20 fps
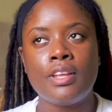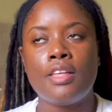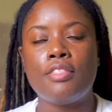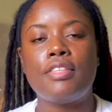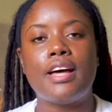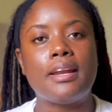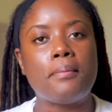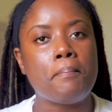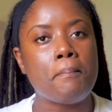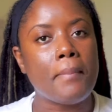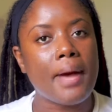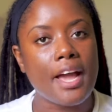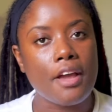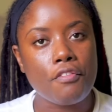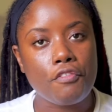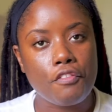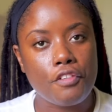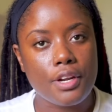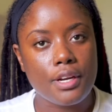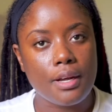that my
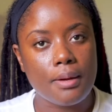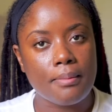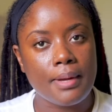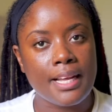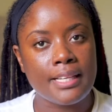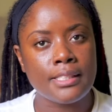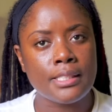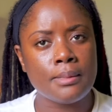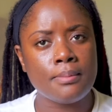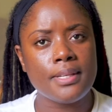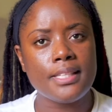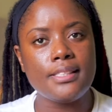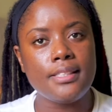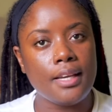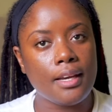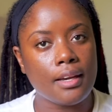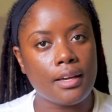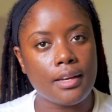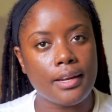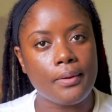freedom has to be
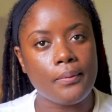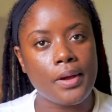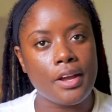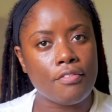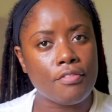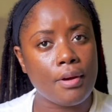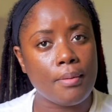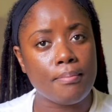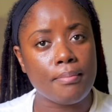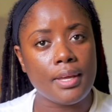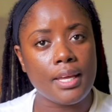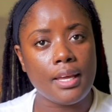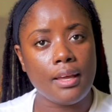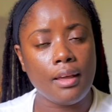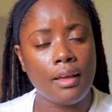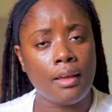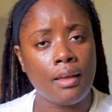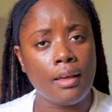taken away from me.